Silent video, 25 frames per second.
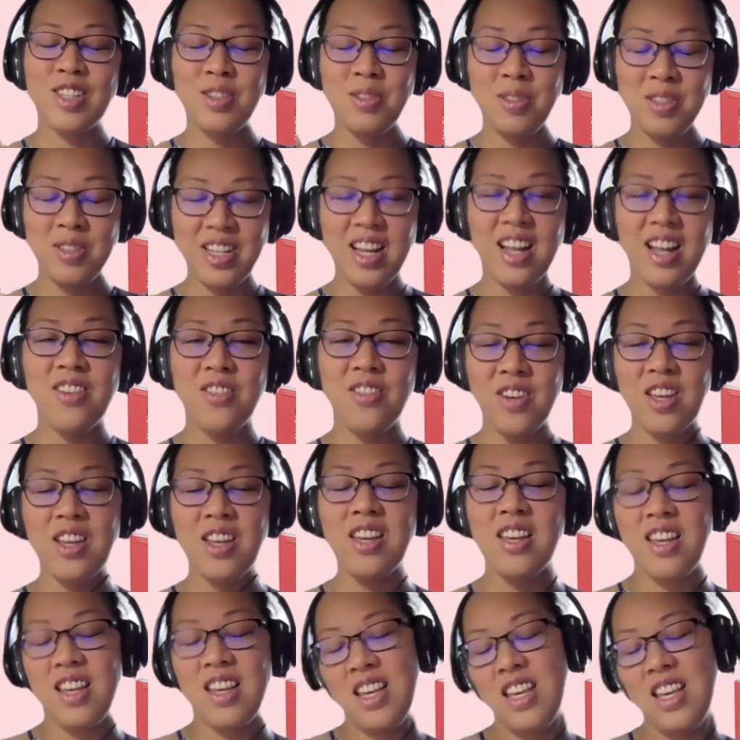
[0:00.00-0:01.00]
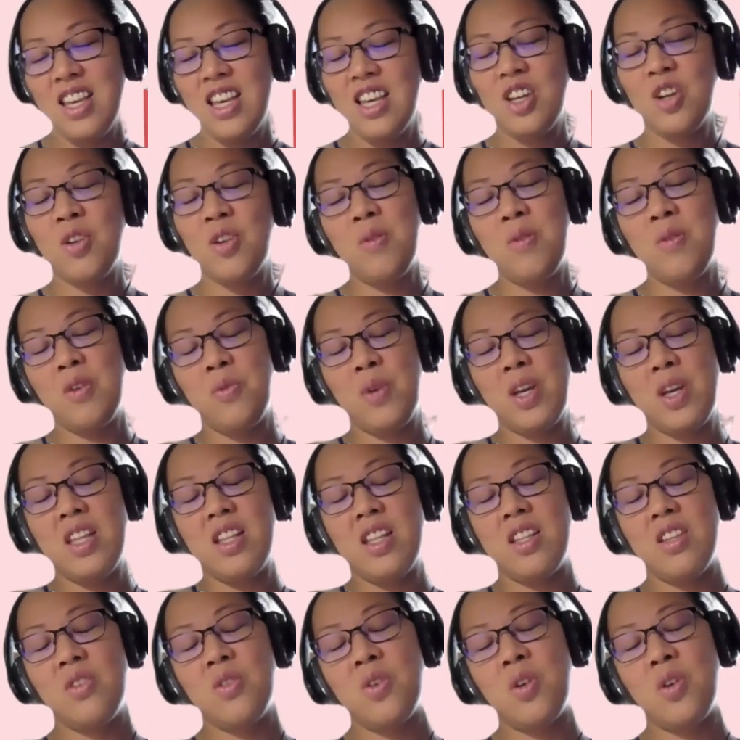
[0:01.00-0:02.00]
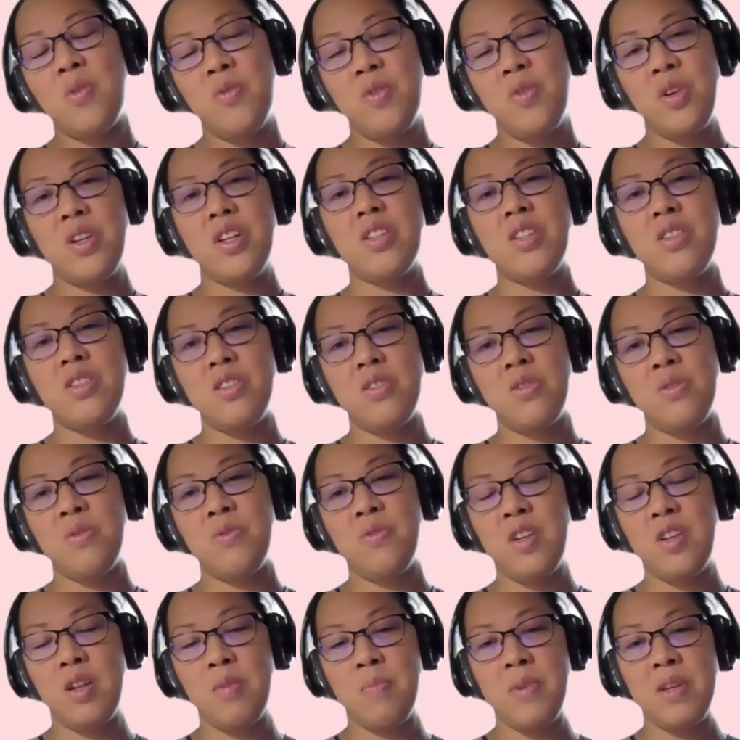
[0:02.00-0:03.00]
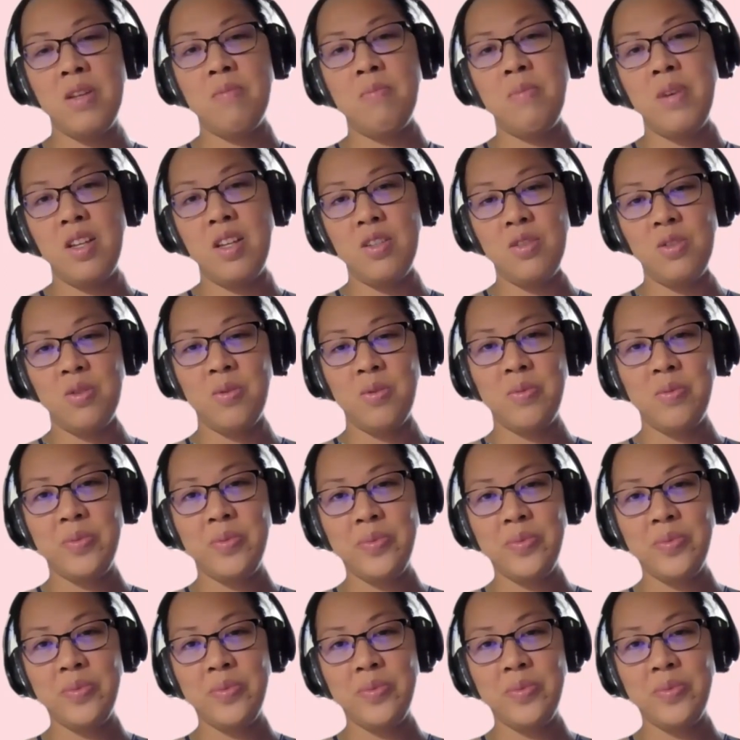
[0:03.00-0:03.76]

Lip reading: salary when you convert it to Philippine peso